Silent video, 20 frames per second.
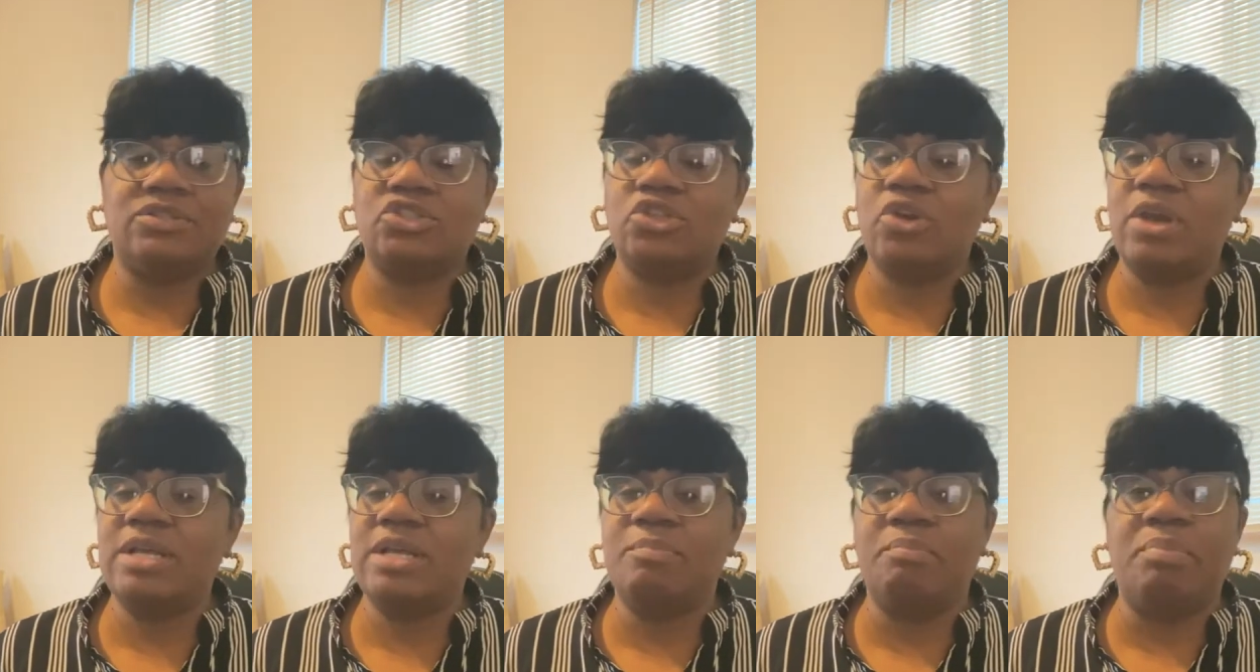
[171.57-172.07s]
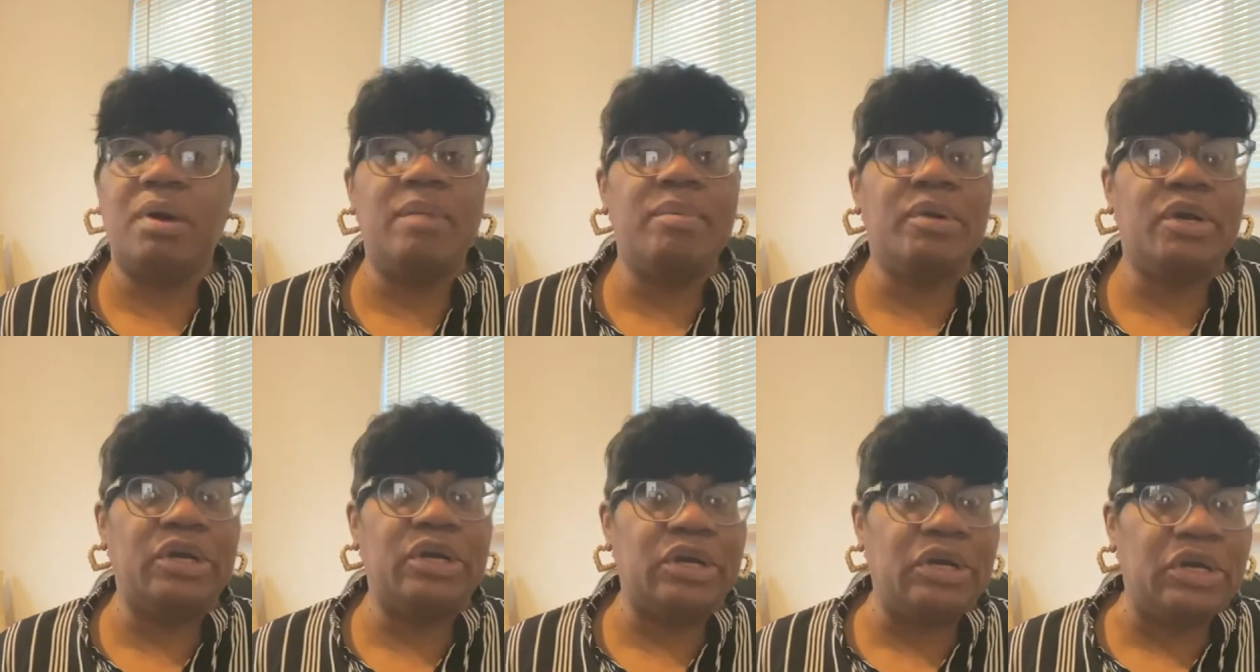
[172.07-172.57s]

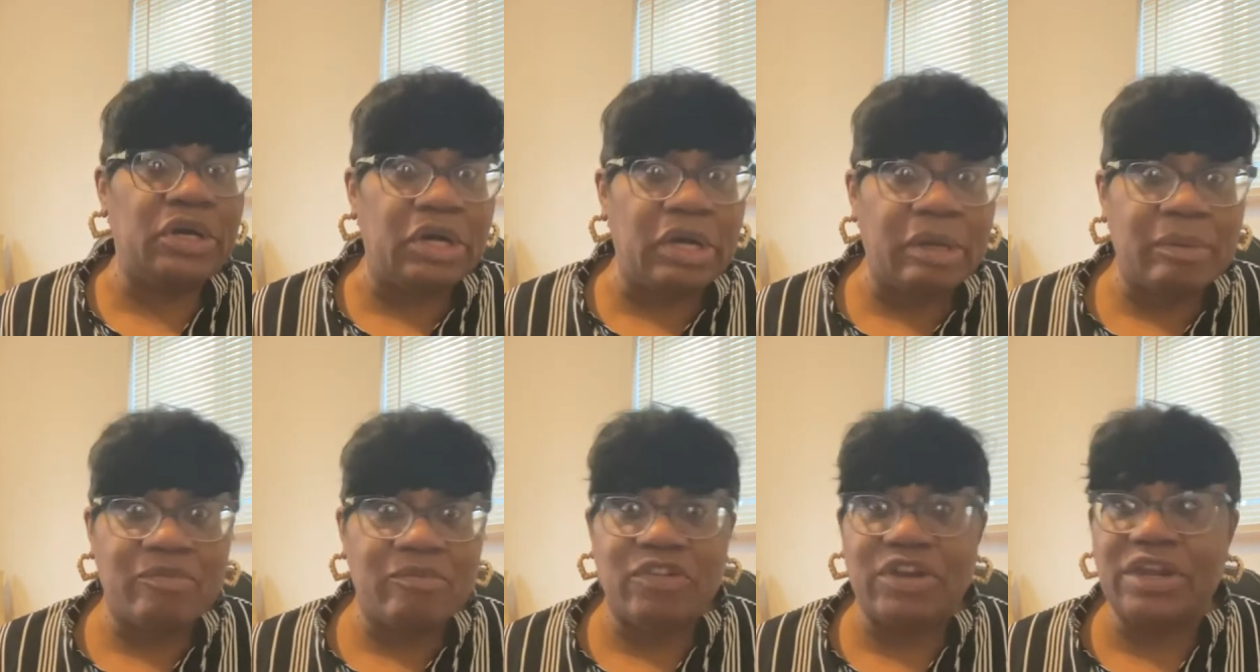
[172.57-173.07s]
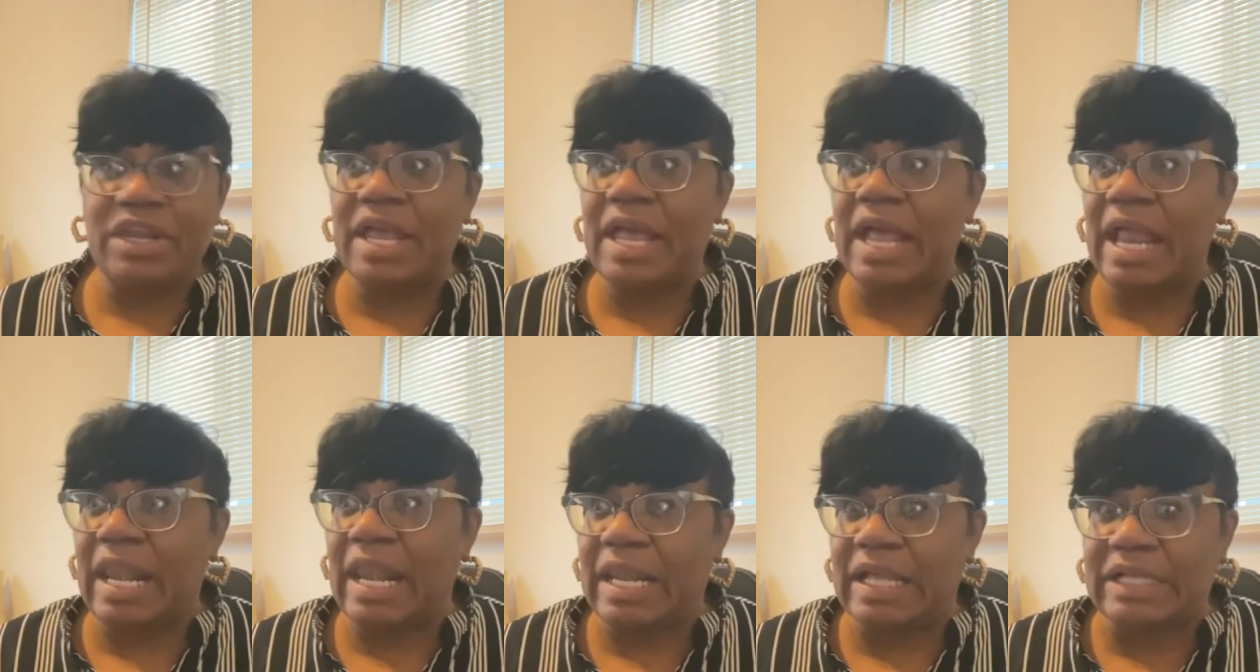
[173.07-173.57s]
bubblegum,
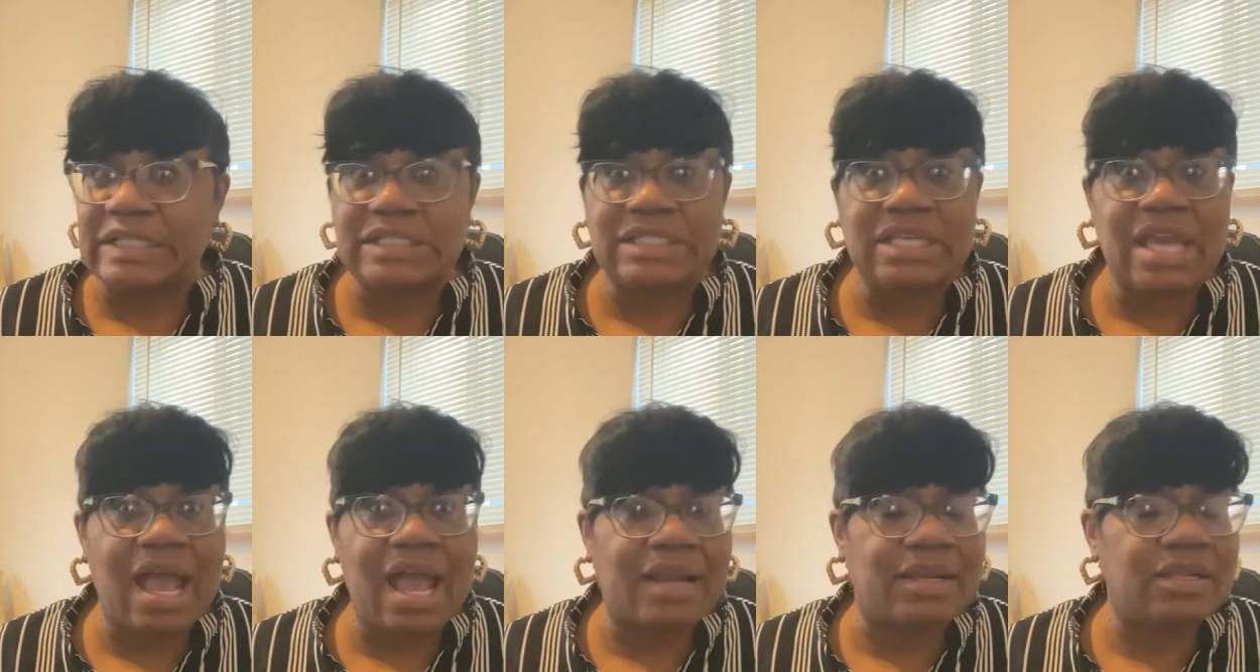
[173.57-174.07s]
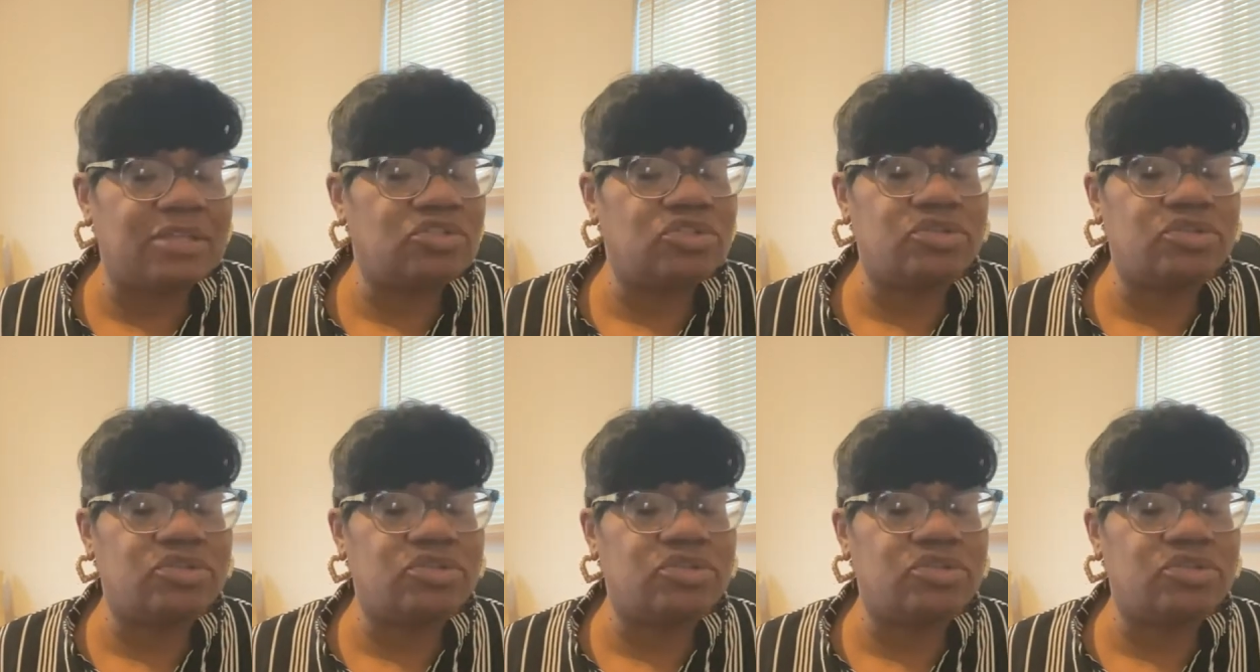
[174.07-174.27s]
vanilla, chocolate.